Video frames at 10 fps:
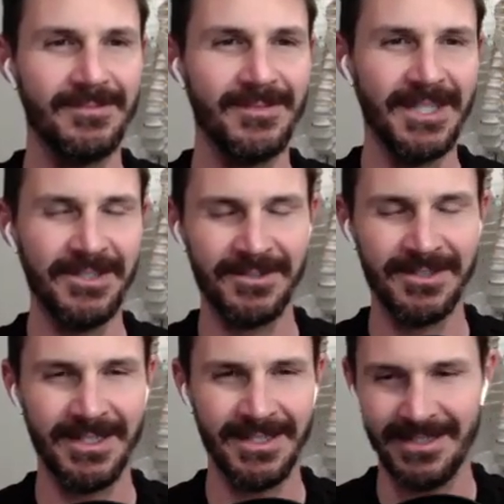
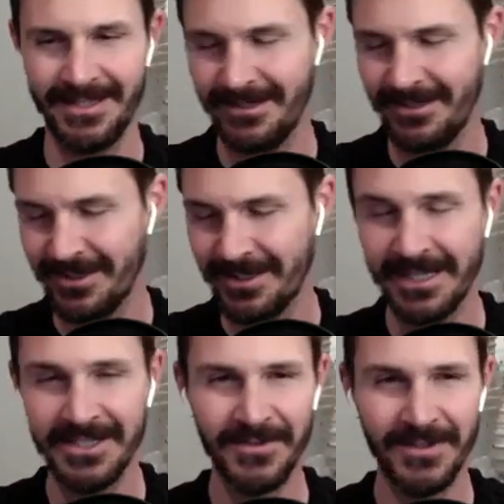Interesting. Oh,
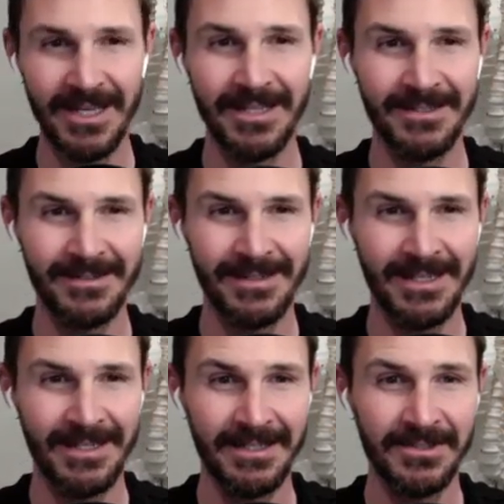thanks for that
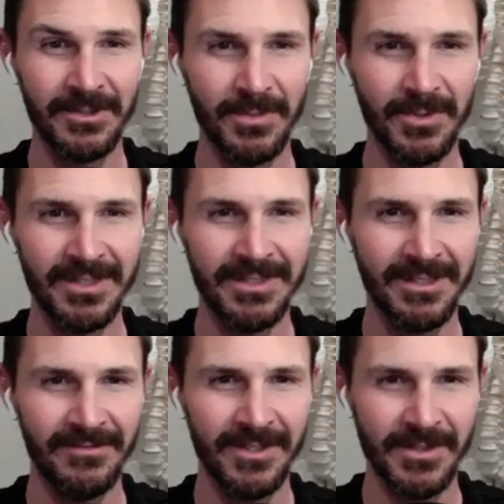like super
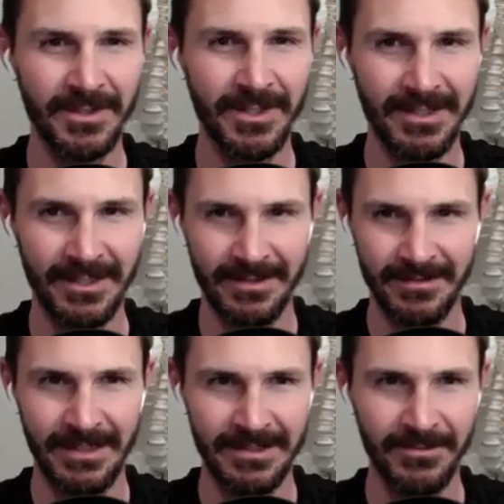detailed visual. I think
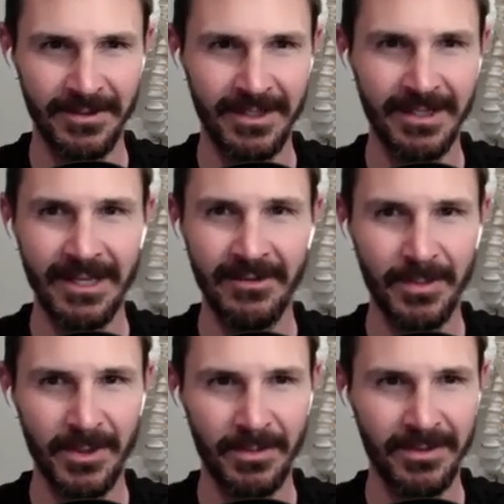that's really going to help
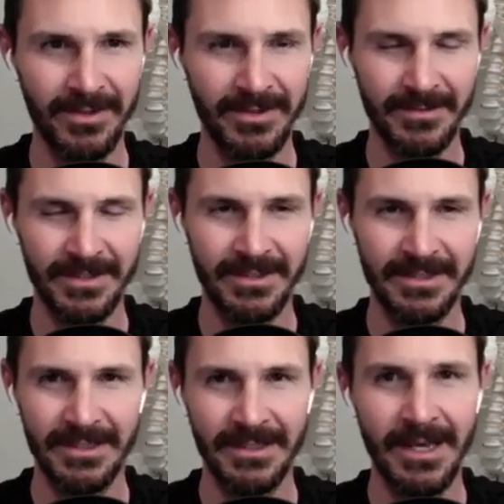people to
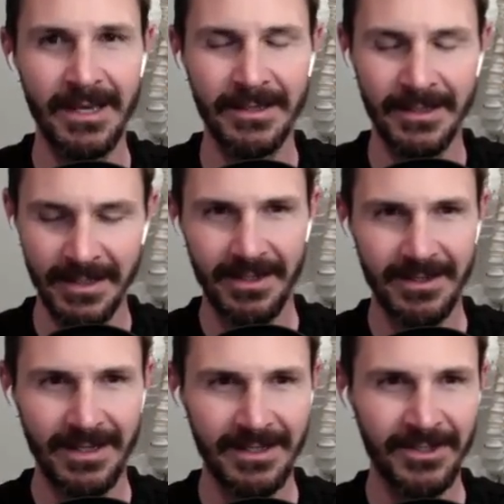see that.
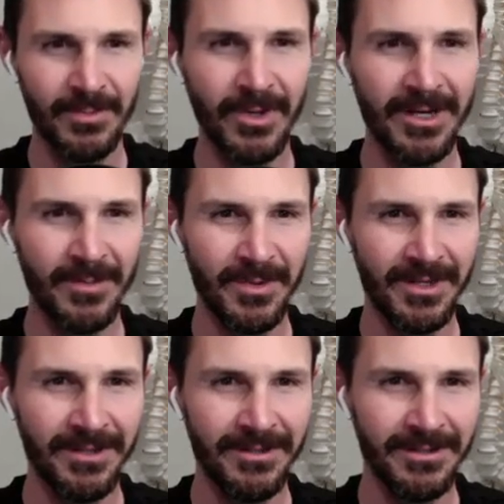You brought up
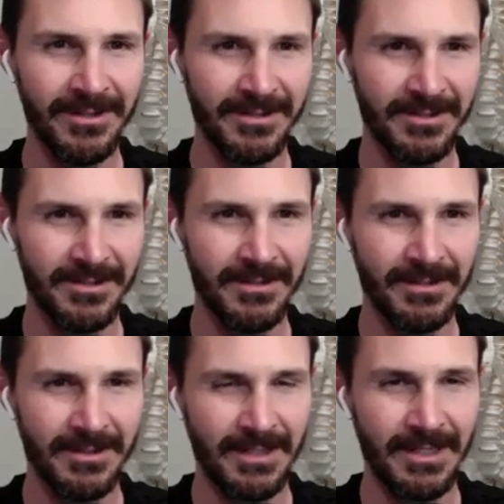another concern
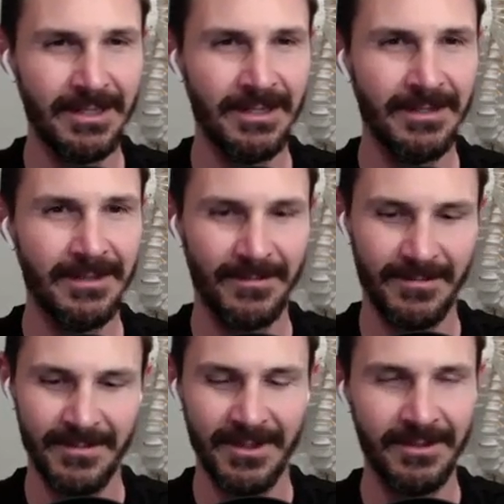is like
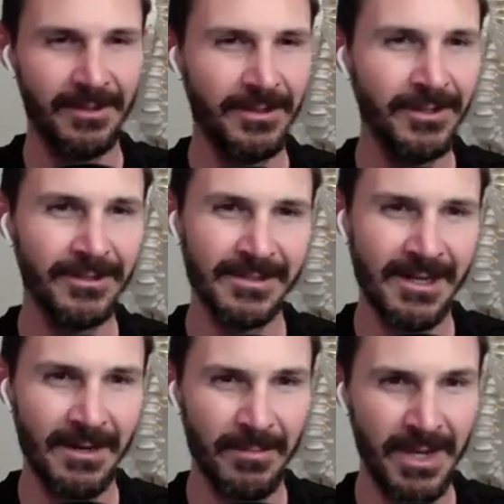the erg's
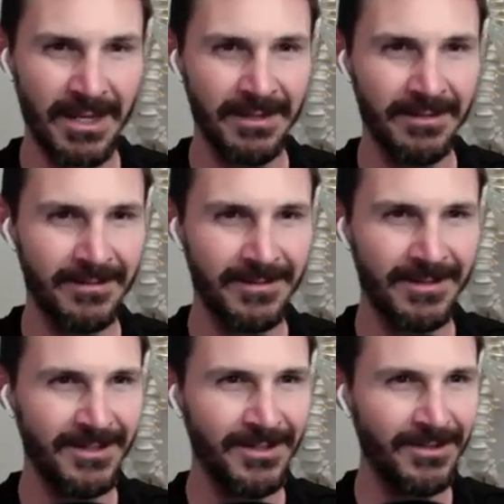not made
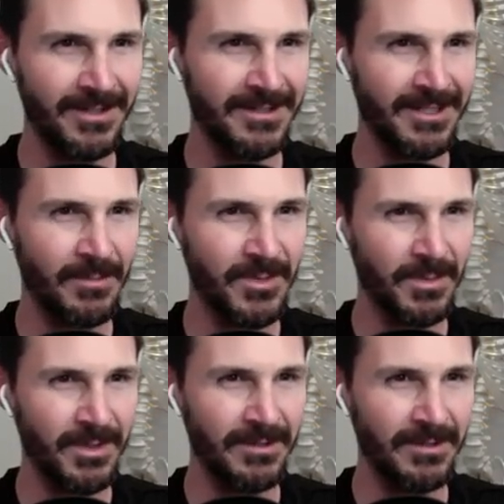to do this comfortably,